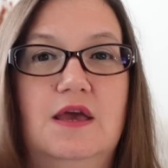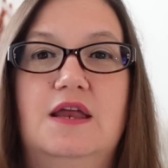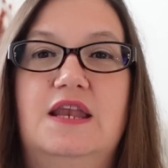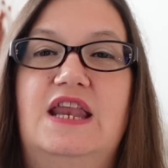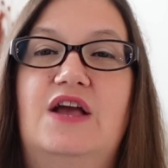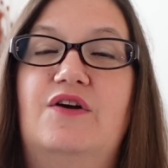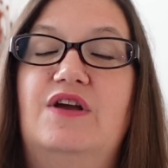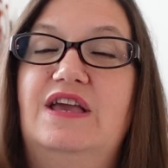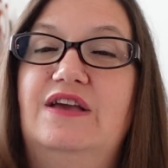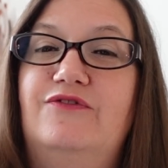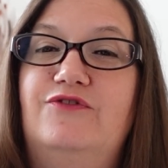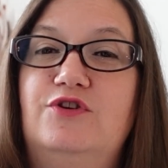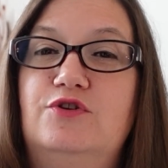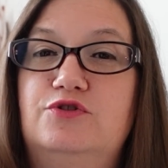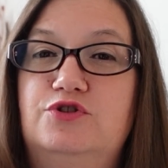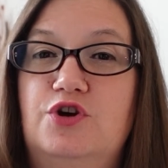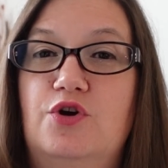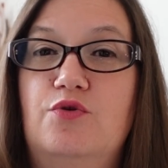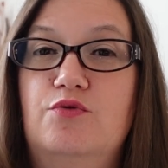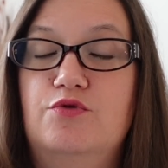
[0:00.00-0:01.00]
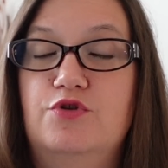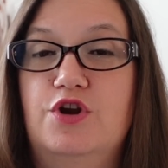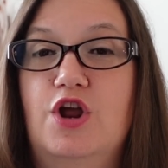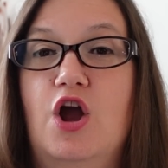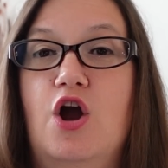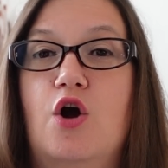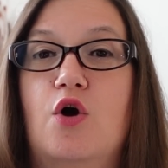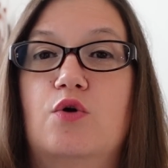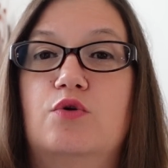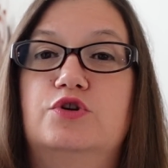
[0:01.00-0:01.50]
Now, if you don't
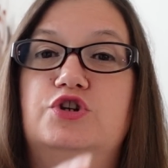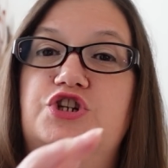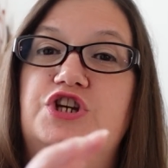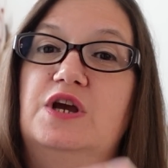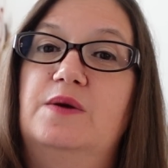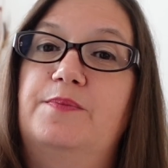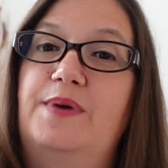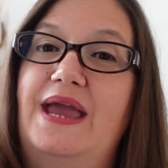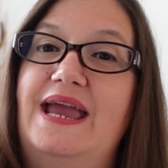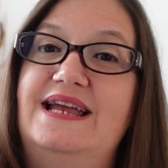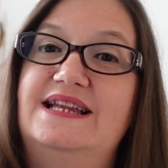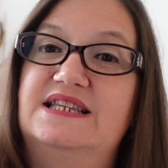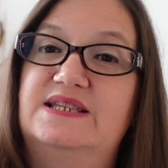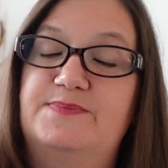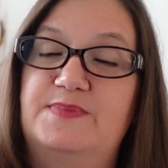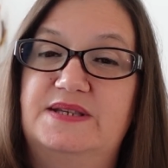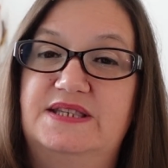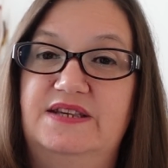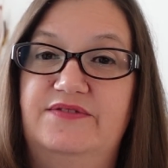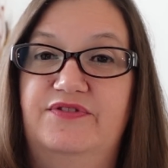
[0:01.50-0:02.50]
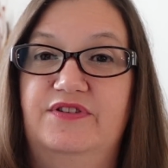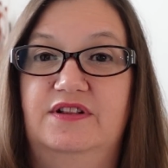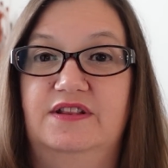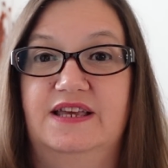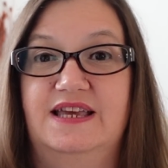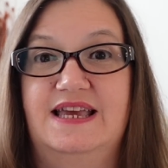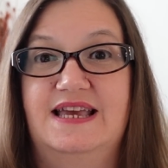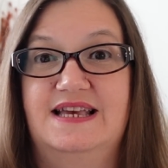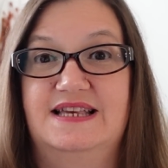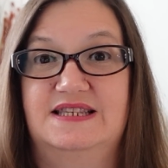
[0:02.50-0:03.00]
know, champagne
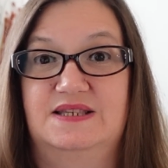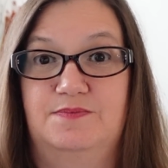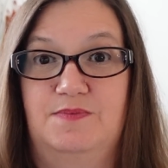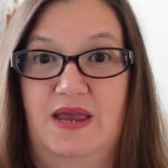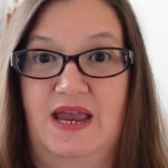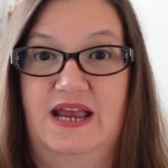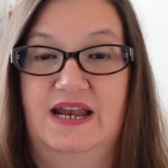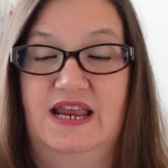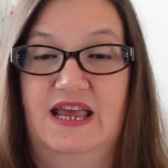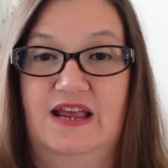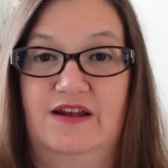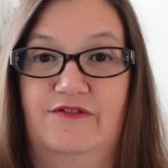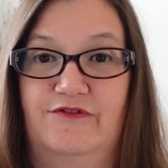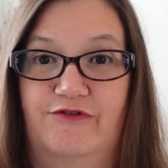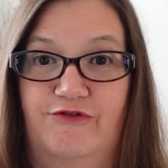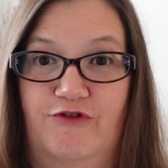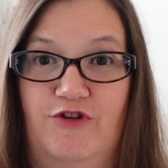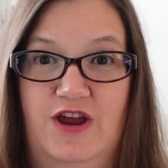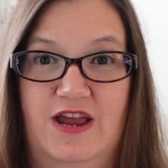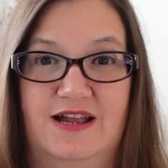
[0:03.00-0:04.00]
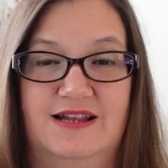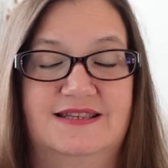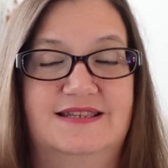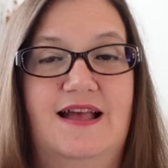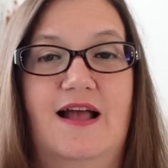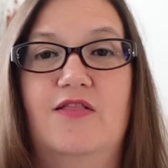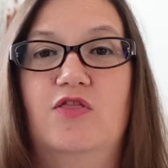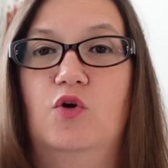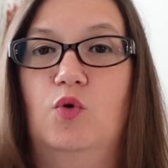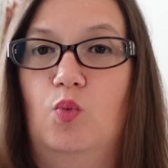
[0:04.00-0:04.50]
specifically is made in France,
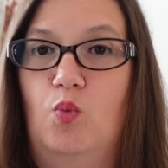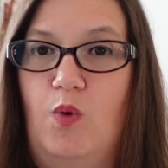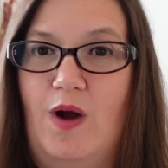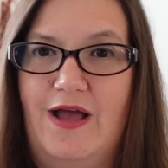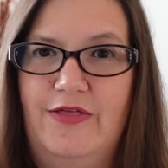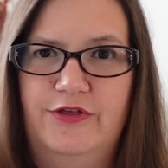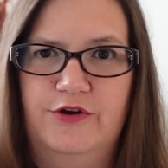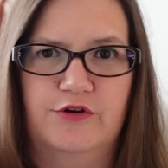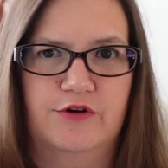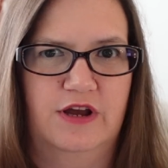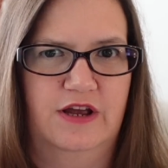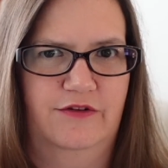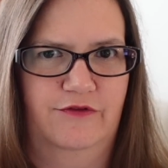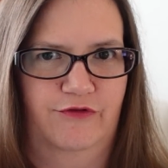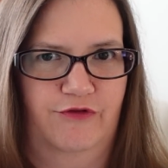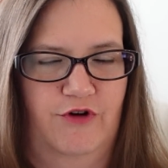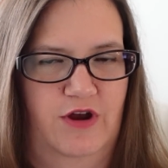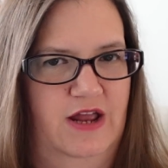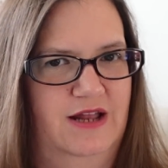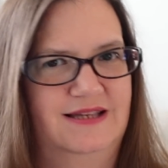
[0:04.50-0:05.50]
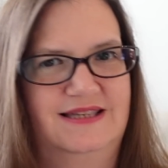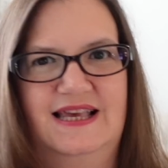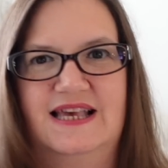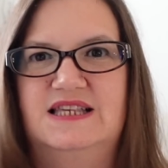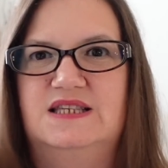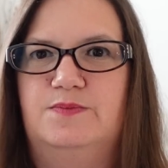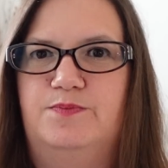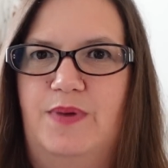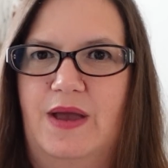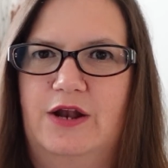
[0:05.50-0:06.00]
and the weather in France
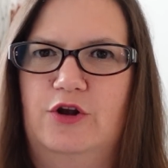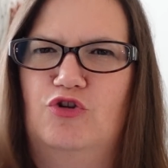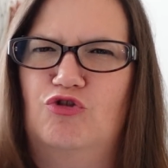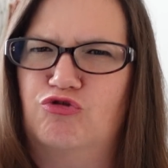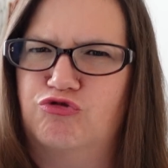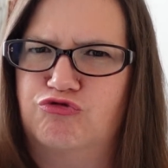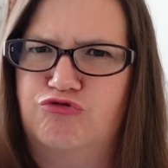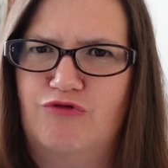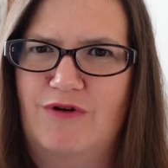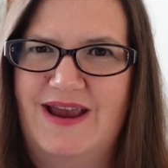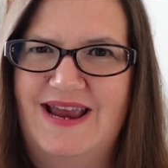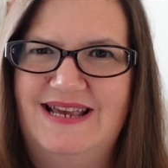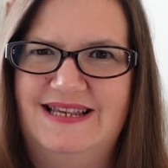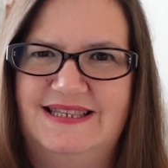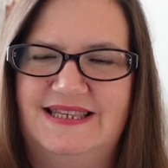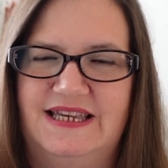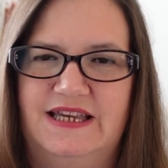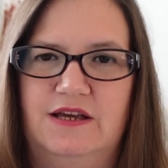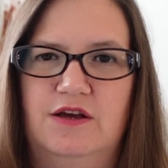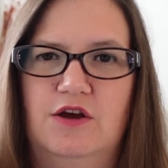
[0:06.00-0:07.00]
has been crazy.